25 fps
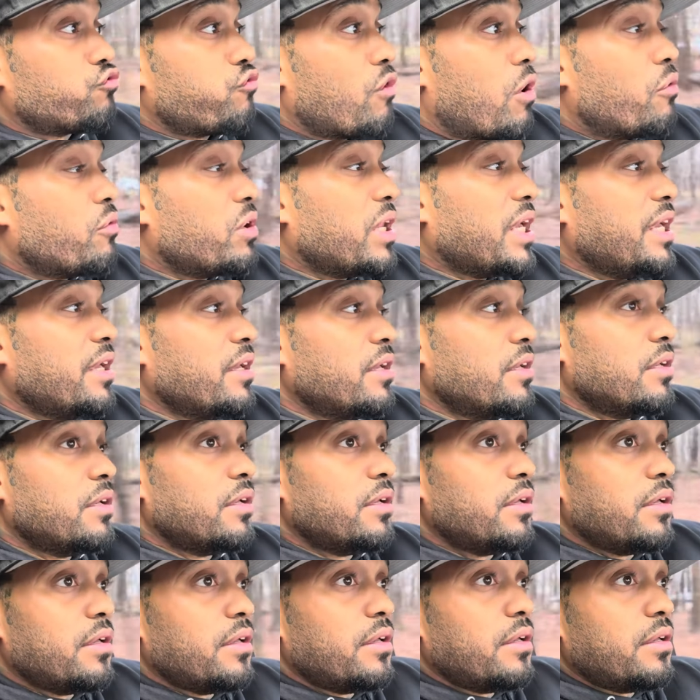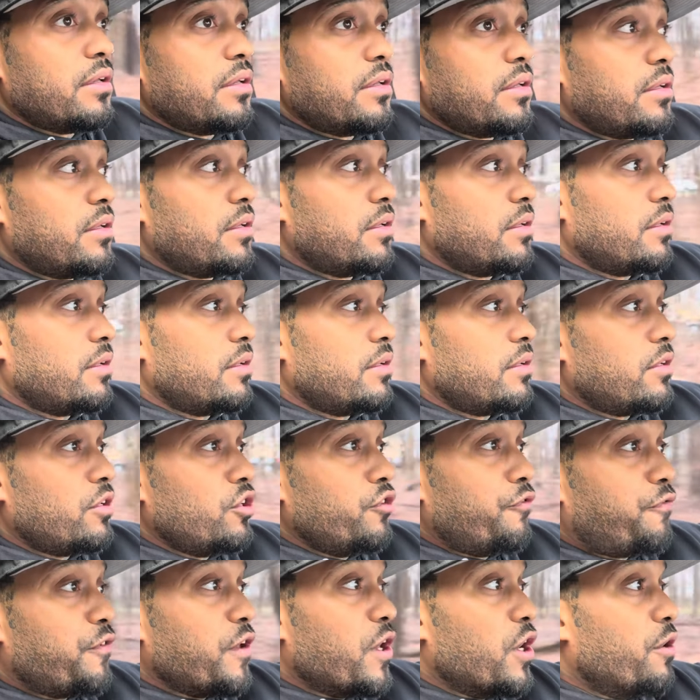Rolly.
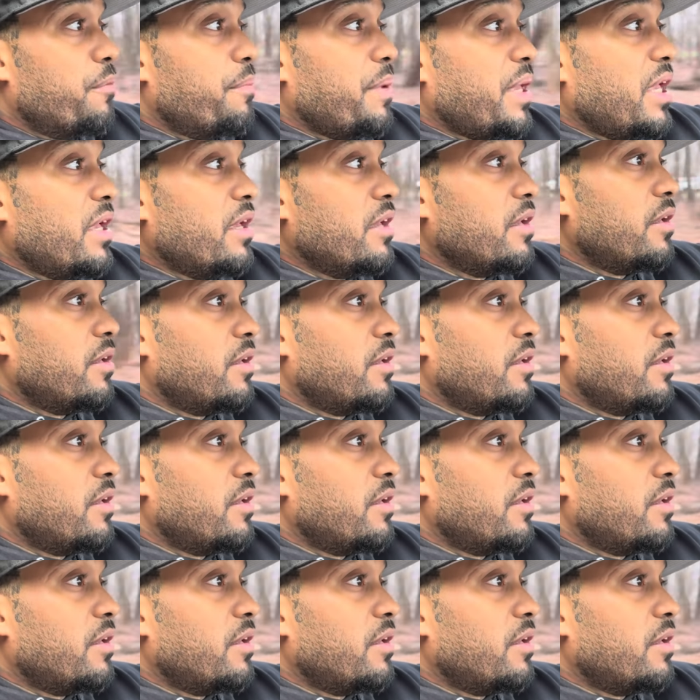You feel me?